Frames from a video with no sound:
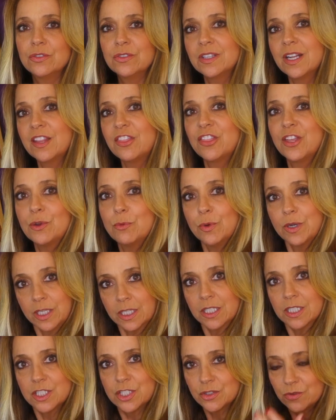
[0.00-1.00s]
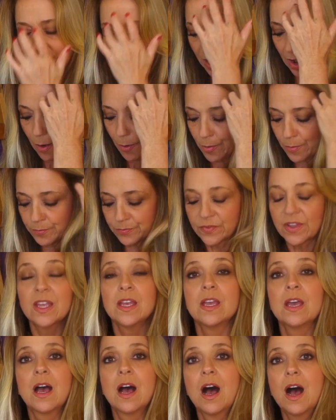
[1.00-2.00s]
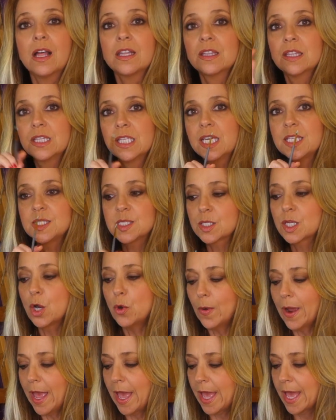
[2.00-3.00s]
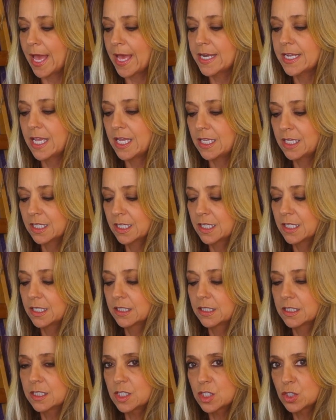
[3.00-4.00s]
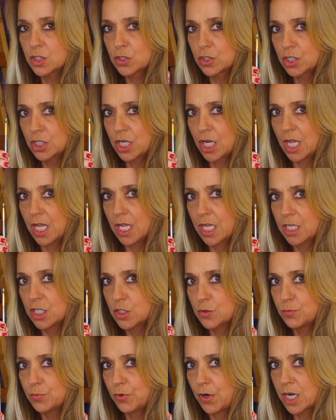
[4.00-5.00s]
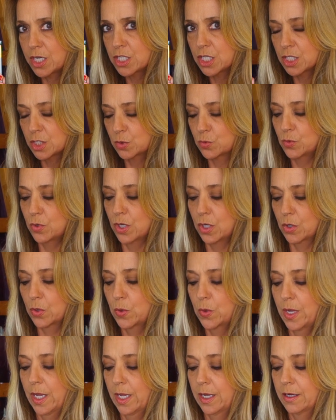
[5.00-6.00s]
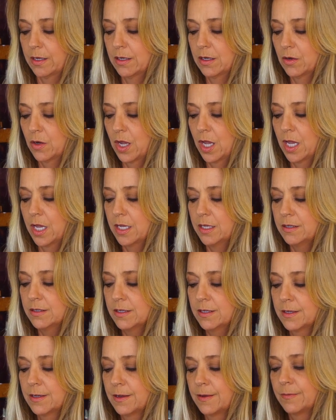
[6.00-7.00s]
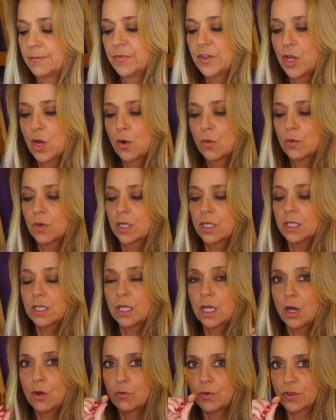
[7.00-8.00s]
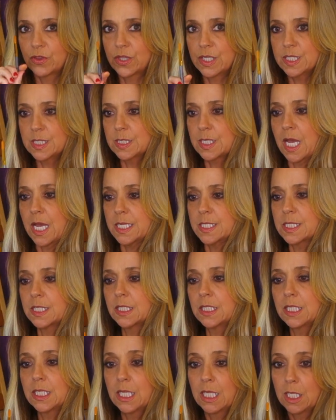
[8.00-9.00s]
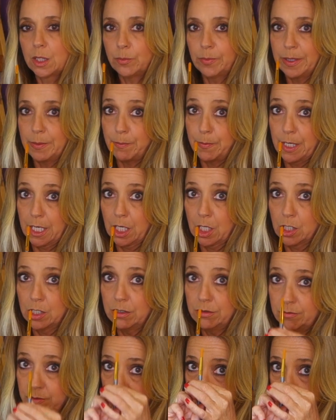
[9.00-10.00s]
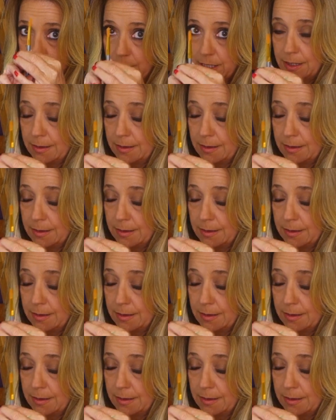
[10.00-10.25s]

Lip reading: know what I think we're gonna do now? Let's go ahead and let's change brushes real quick, okay? We're gonna go with this guy. He's a little bit bigger. You see